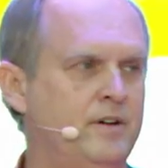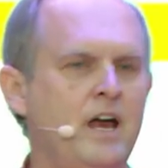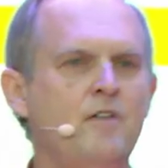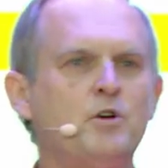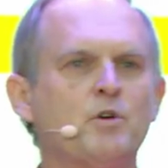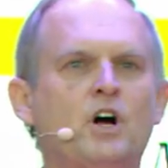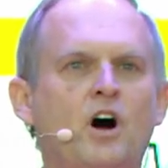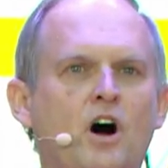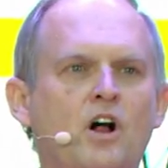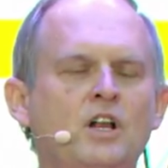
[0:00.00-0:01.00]
If you
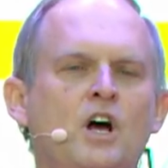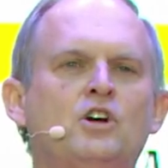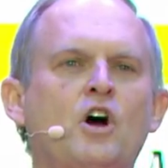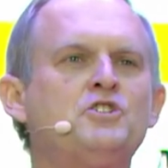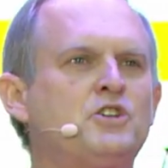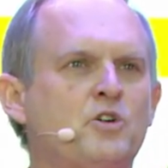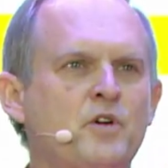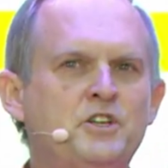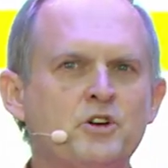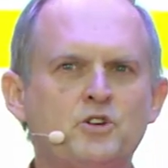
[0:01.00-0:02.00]
recall, ghosts are
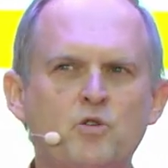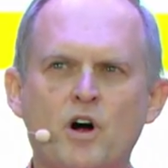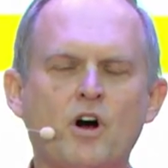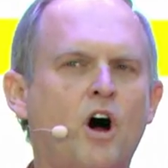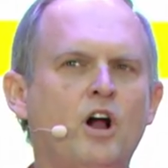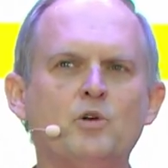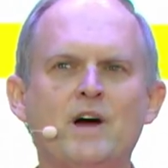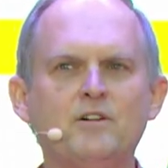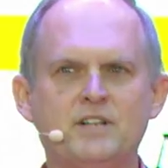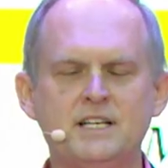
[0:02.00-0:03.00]
creatures who are all
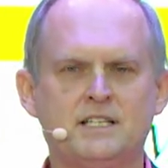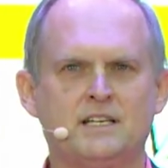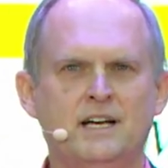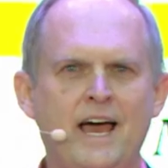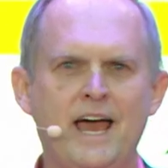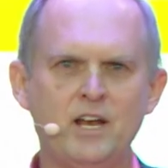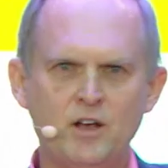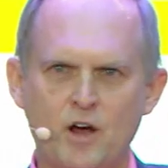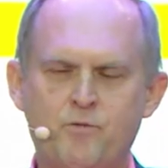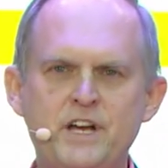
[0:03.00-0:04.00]
around us, and
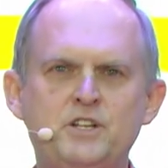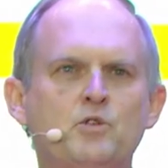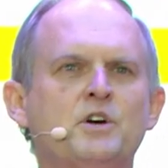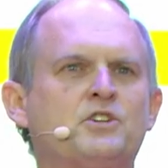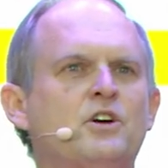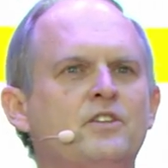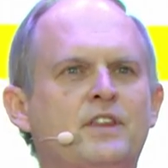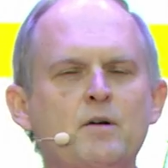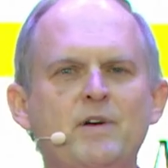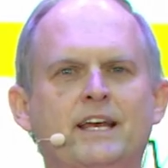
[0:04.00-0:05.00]
if we do a certain
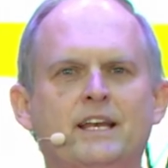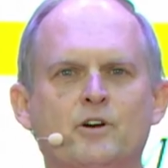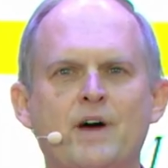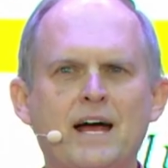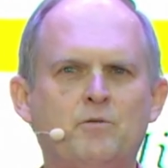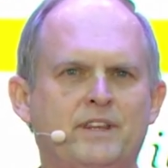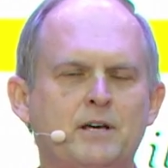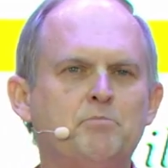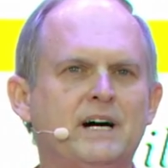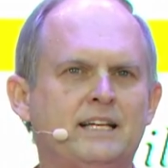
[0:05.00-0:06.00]
thing, we can interact with
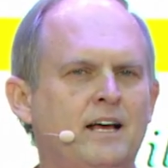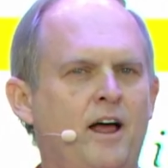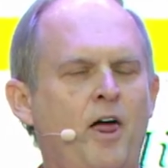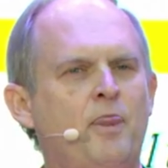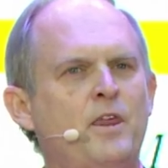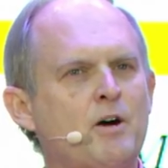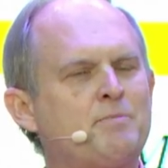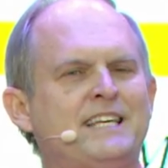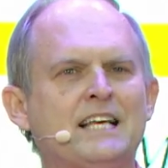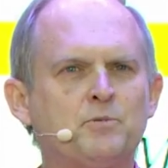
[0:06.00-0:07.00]
them, but they're
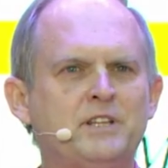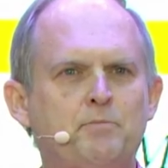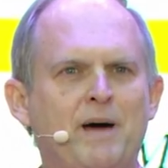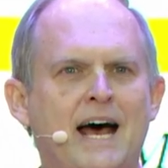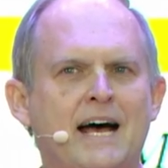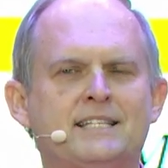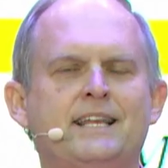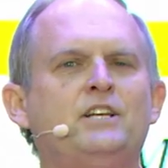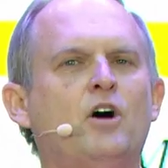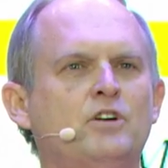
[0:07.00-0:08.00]
obsessed with the past,
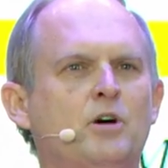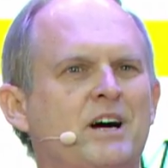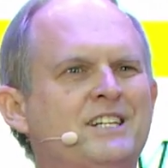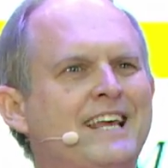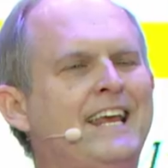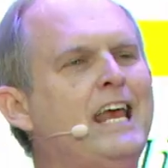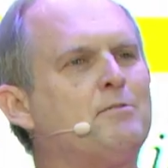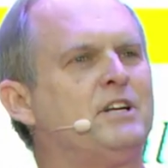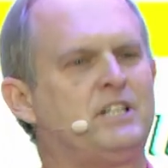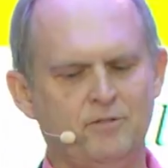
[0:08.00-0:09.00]
they don't know much, they can't
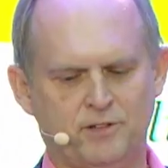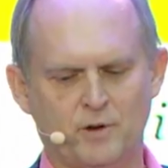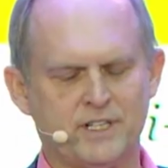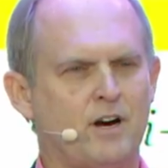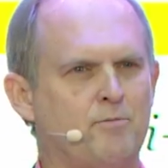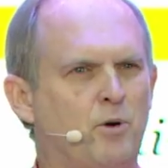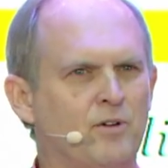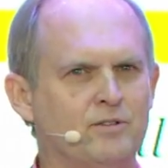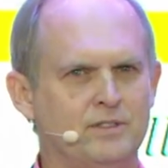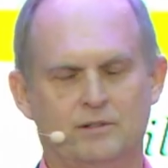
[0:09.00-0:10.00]
much influence our
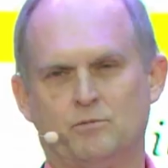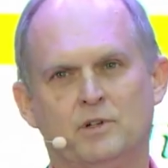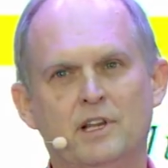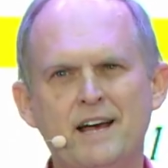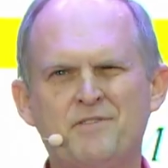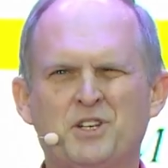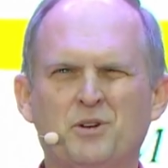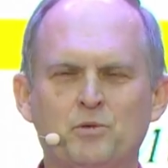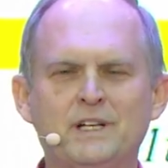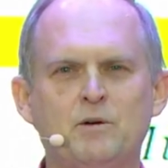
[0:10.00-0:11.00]
life, so
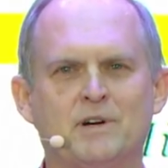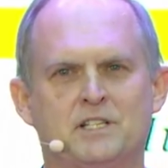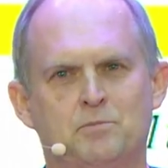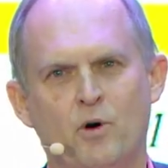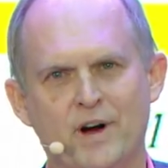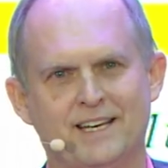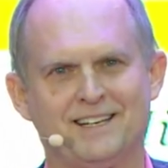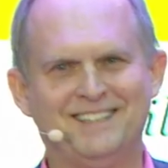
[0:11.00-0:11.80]
really, what's the point?